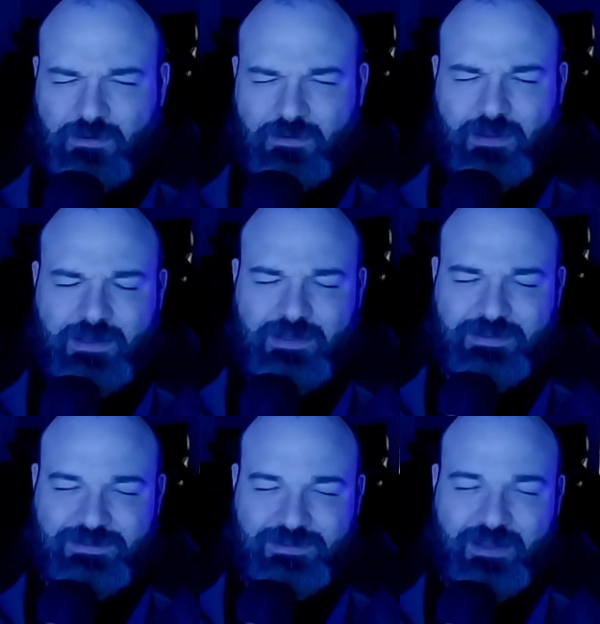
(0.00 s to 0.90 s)
I
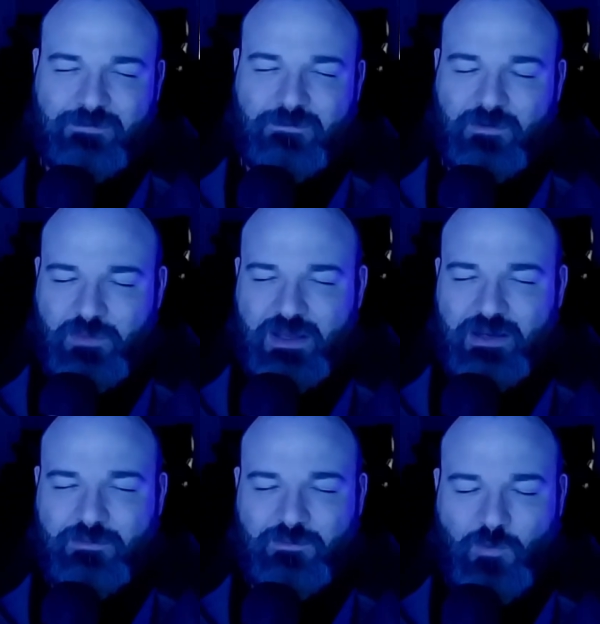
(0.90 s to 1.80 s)
guess that
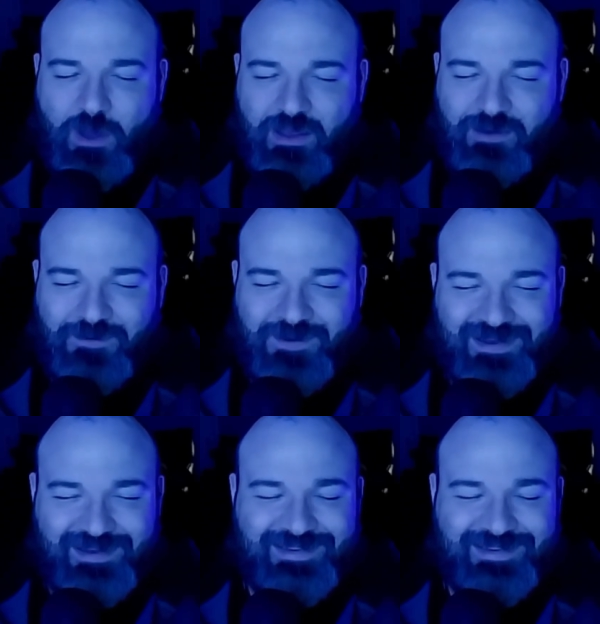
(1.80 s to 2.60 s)
verbatim way, right?